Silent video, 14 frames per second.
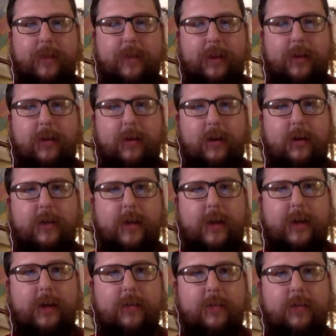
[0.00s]
think they're going to
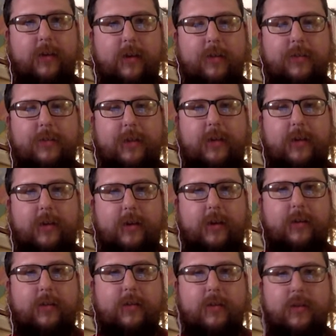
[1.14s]
take it. They're going to steal it.
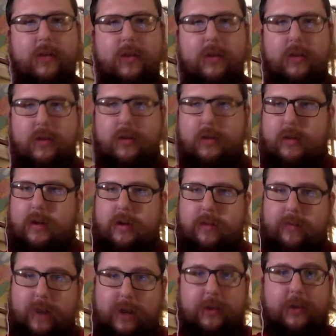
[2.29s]
And if
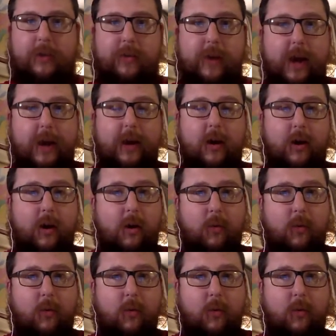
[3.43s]
they do that, I don't know